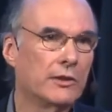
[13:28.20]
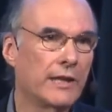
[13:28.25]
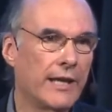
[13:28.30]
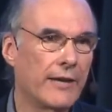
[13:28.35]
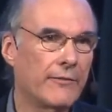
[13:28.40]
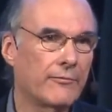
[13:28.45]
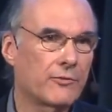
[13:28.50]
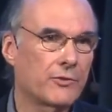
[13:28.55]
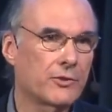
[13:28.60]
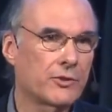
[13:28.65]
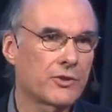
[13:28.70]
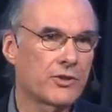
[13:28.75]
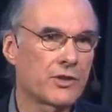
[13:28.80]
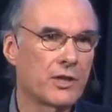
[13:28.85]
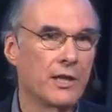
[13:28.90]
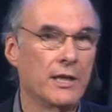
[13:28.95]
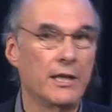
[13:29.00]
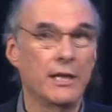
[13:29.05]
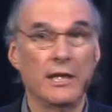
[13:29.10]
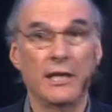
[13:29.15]
efforts
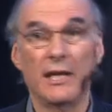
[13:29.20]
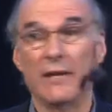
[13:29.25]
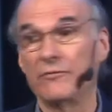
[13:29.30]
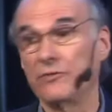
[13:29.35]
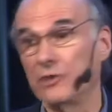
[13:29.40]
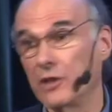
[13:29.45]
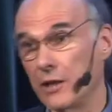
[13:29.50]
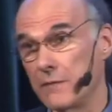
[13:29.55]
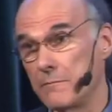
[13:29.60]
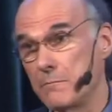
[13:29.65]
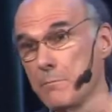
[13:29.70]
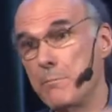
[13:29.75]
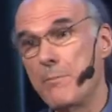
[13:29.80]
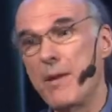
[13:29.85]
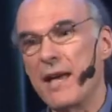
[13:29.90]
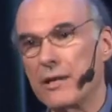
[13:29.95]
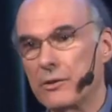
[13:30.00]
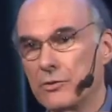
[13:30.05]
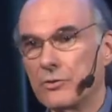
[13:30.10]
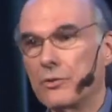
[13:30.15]
have done
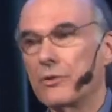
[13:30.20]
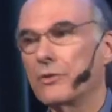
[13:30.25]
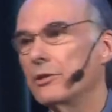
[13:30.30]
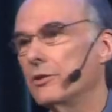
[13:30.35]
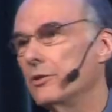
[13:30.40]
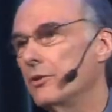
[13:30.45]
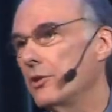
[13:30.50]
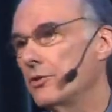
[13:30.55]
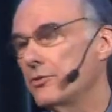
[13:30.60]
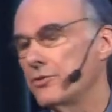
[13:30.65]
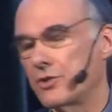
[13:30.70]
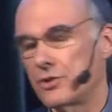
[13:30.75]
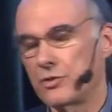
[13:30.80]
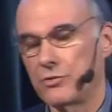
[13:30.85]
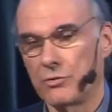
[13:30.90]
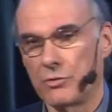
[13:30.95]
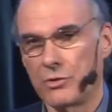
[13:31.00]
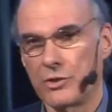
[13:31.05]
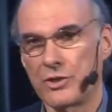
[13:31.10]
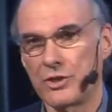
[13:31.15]
better than those
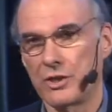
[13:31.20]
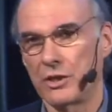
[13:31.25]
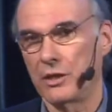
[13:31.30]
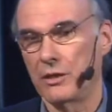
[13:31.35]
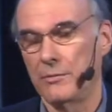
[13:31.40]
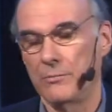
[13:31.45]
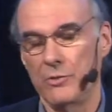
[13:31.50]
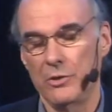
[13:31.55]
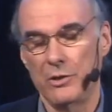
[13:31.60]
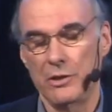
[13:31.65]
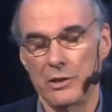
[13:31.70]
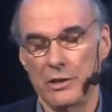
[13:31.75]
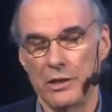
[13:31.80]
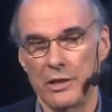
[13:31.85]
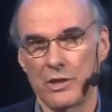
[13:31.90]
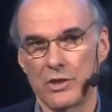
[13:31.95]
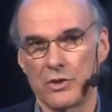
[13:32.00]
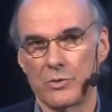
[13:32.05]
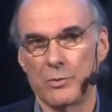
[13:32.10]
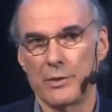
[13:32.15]
stores and
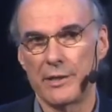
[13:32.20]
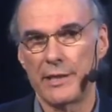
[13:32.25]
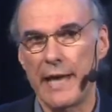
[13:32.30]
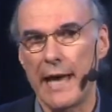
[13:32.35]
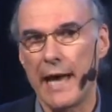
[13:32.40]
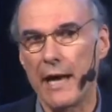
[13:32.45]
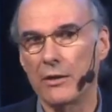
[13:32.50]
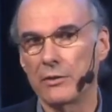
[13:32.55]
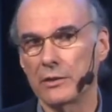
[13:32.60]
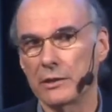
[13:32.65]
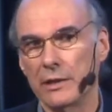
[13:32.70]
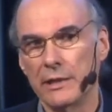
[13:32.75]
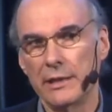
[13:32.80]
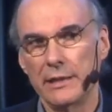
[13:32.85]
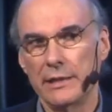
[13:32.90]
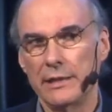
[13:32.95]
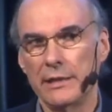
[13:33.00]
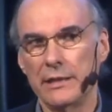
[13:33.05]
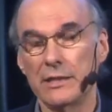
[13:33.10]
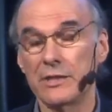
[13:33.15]
communities without.
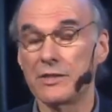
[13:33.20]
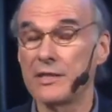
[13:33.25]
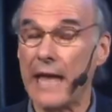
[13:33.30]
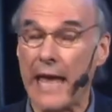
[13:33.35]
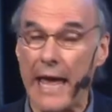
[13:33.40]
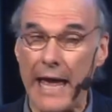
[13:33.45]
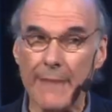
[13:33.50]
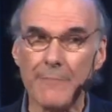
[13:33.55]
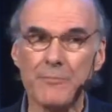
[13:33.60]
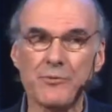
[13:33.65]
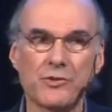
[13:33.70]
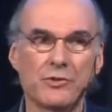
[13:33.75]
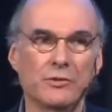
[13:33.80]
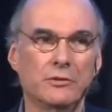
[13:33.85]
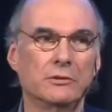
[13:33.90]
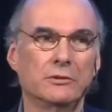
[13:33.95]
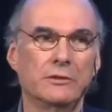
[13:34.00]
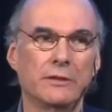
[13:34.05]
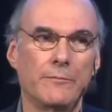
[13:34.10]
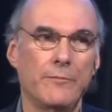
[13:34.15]
It is
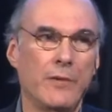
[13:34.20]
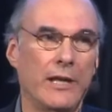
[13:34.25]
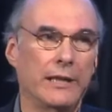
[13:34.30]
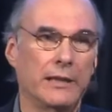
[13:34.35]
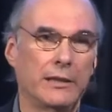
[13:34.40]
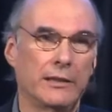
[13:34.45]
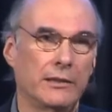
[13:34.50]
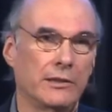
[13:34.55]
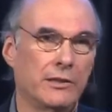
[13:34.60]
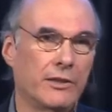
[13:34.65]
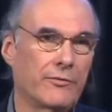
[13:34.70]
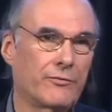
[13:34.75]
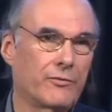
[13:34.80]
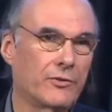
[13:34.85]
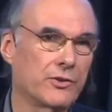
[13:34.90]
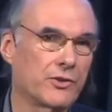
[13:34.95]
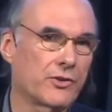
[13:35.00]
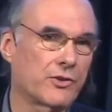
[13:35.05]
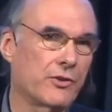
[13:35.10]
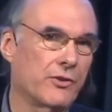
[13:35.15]
absolutely making a
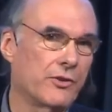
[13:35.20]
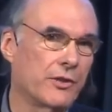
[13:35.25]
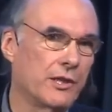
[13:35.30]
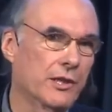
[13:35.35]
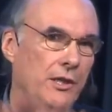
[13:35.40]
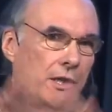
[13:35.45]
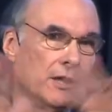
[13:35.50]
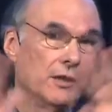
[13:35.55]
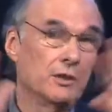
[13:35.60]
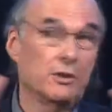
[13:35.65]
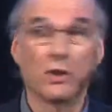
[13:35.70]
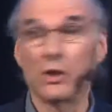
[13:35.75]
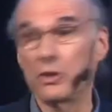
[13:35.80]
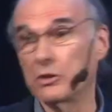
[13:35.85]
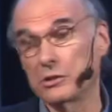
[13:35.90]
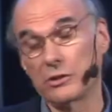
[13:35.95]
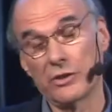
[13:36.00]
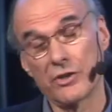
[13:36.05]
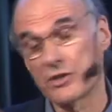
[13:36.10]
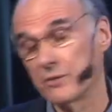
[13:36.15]
difference. So the
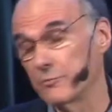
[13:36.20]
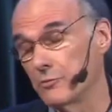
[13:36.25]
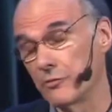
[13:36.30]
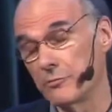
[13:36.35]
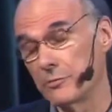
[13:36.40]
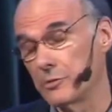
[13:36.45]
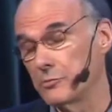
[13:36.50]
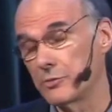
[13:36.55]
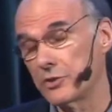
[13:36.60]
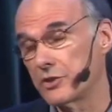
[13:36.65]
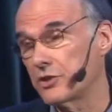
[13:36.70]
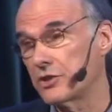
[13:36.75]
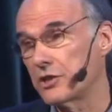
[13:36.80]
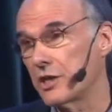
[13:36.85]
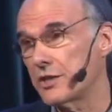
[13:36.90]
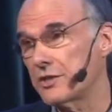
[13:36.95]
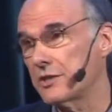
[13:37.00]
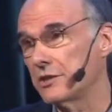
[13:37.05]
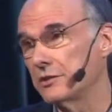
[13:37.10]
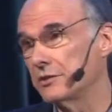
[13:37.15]
localism movement, which
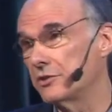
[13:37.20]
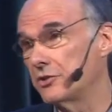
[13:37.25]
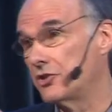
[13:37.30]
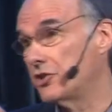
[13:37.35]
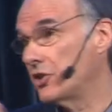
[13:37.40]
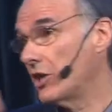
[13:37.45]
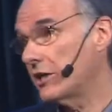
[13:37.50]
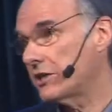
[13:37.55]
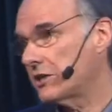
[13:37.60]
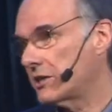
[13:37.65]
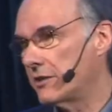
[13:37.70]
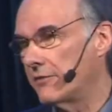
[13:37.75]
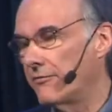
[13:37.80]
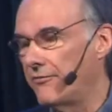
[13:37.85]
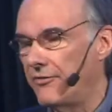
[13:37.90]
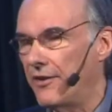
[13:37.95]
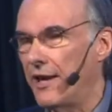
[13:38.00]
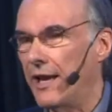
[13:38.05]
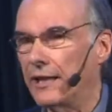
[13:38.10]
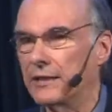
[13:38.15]
doesn't just
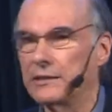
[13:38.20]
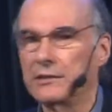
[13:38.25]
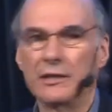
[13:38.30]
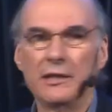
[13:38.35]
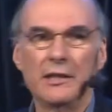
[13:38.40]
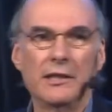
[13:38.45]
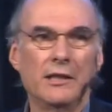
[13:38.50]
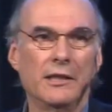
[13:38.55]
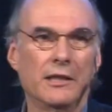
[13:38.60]
affect